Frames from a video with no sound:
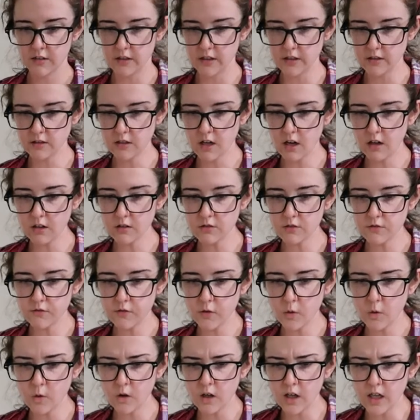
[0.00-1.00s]
this calls
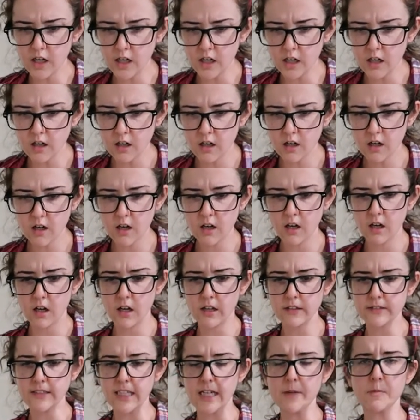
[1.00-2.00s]
for
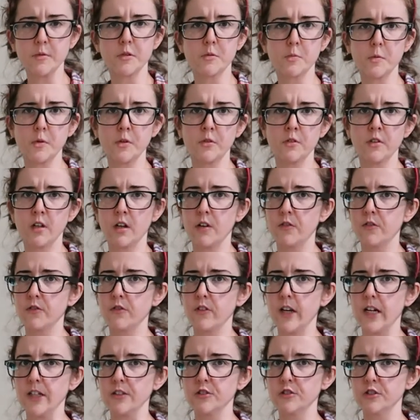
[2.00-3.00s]
a tablespoon of
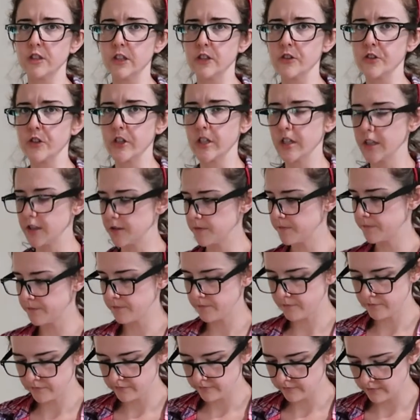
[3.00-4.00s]
fresh ginger,
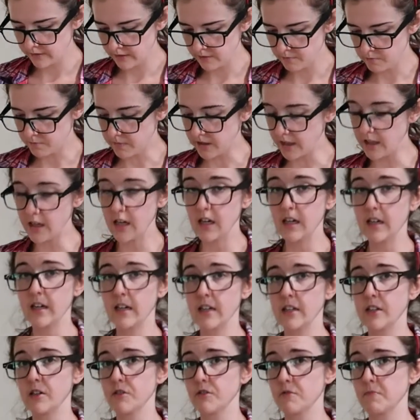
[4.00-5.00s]
but I'm
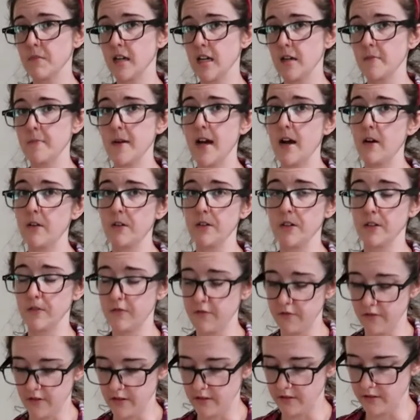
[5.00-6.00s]
going to use my
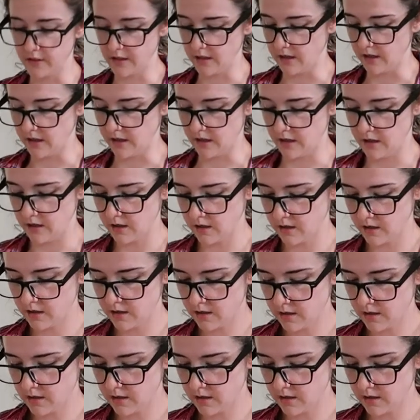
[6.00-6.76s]
powdered friend here.